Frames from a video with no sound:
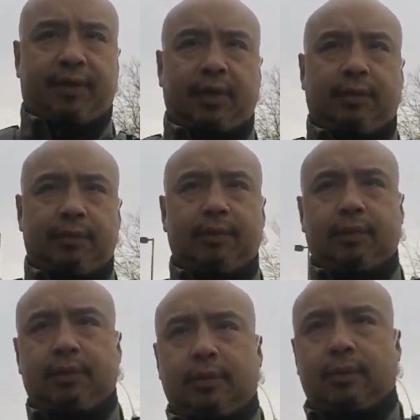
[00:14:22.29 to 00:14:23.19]
have to release
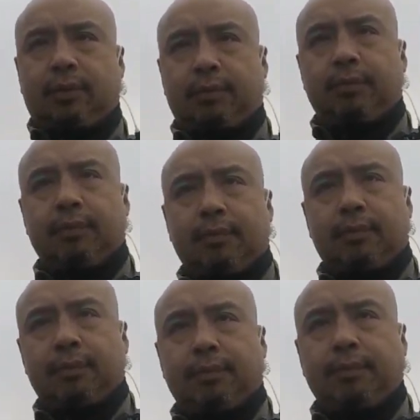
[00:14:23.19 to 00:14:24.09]
me from detainment. It's
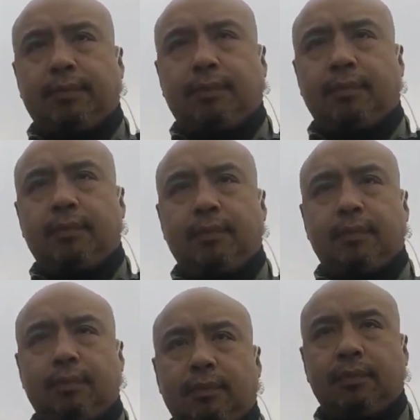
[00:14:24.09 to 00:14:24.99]
not up for me
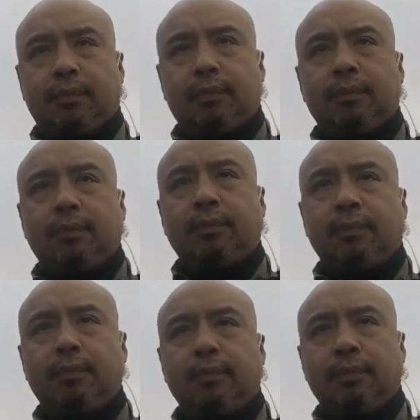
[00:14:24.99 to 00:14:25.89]
to make a
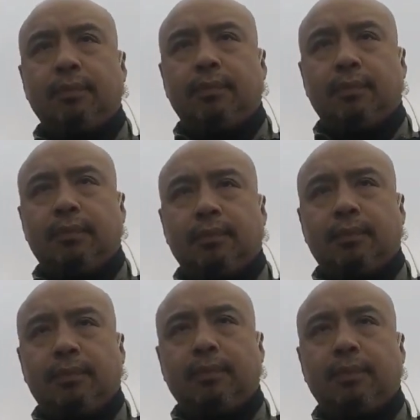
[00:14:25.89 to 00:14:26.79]
decision whether or not I
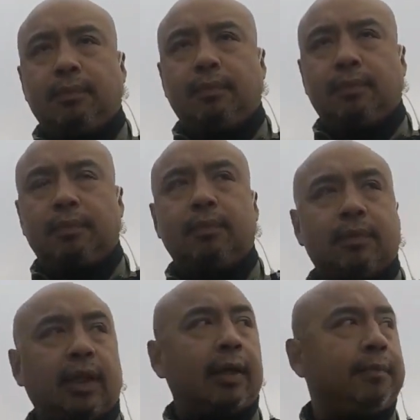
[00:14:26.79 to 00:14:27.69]
understand something.
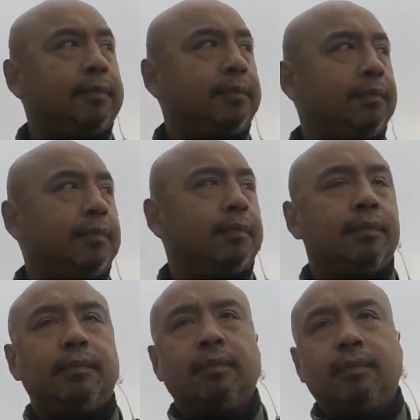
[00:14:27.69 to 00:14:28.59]
It's up to
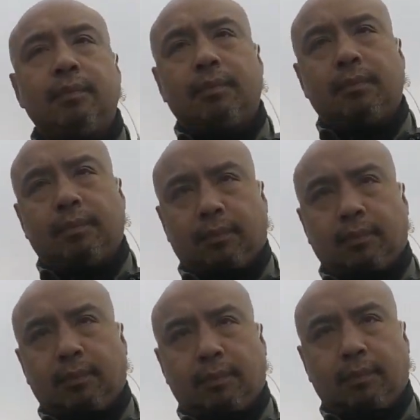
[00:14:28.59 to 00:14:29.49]
you to release
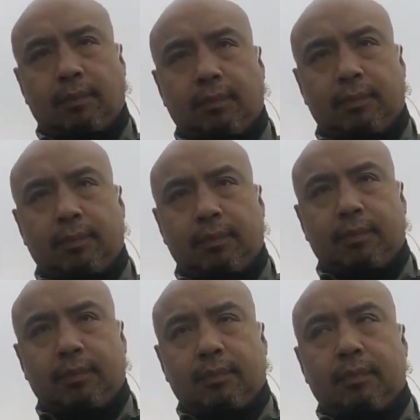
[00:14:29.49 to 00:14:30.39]
me from my
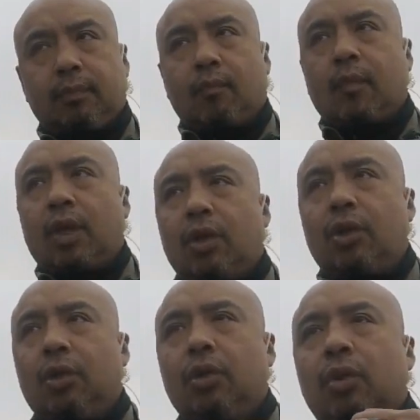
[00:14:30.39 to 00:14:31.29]
detainment.
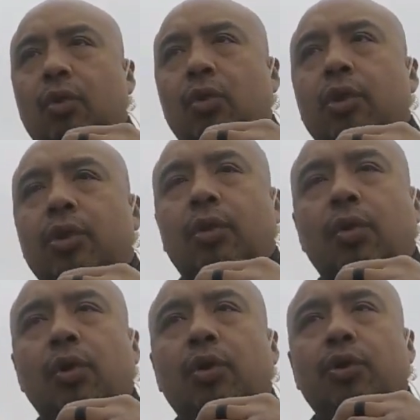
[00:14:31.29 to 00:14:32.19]
Am I being
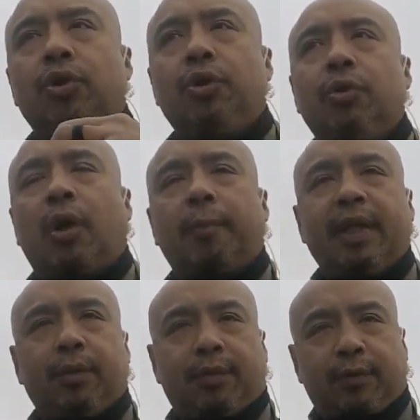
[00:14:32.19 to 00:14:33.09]
detained or
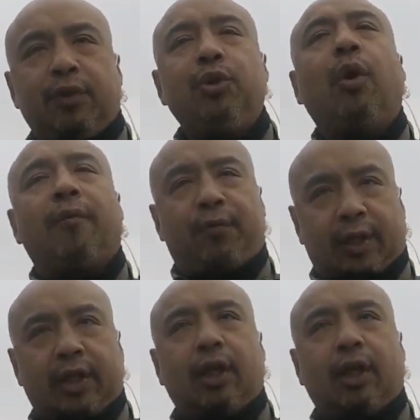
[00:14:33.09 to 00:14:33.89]
am I free to